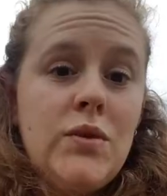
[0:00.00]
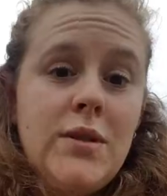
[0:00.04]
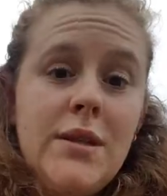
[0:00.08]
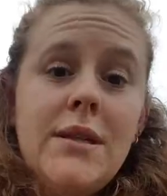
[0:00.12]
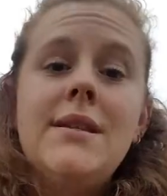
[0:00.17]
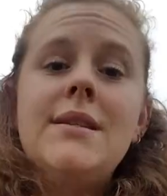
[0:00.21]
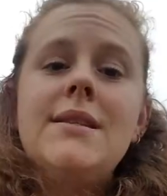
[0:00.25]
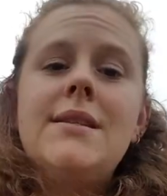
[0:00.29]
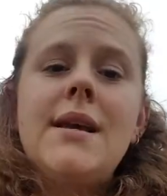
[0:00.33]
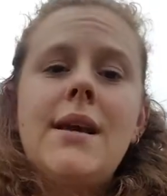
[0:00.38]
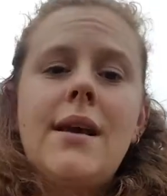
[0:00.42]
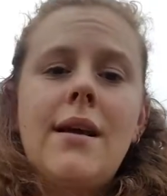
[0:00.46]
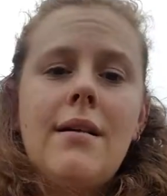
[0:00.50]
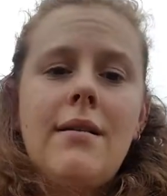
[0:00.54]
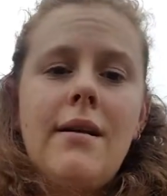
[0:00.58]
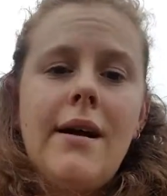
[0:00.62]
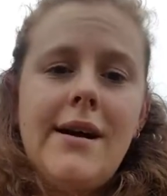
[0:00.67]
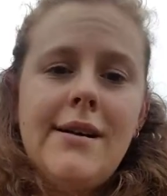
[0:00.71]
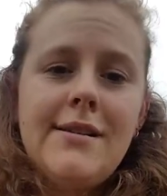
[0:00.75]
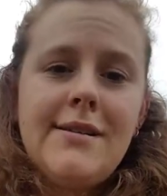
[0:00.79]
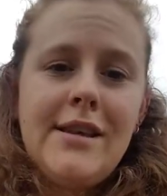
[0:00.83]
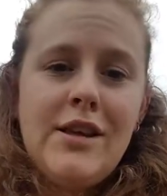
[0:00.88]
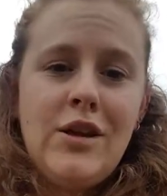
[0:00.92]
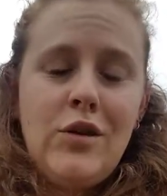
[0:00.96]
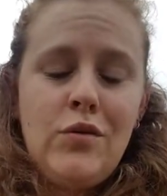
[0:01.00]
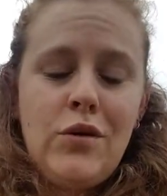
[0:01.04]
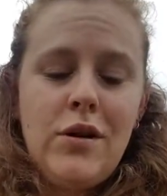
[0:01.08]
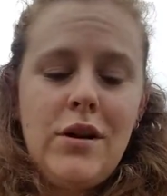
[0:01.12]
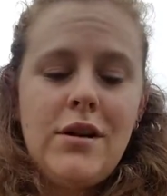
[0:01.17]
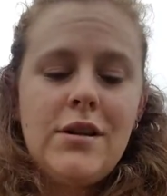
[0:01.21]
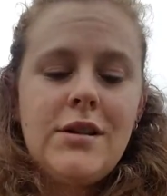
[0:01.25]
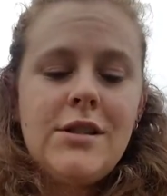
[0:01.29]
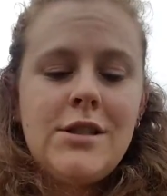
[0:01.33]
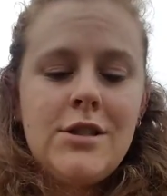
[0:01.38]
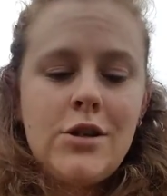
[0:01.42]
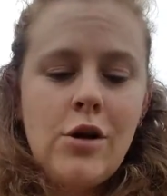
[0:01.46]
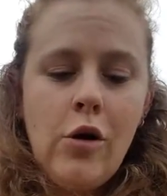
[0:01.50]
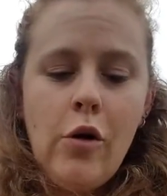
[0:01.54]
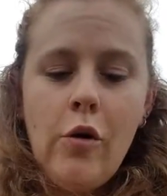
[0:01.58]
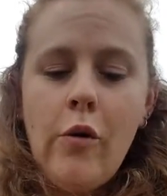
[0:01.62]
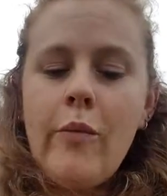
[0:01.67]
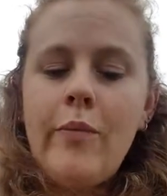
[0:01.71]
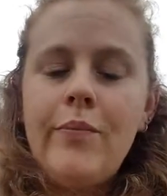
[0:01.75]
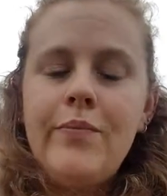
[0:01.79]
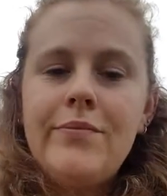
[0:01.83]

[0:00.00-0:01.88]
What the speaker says: didn't take a class that you needed. So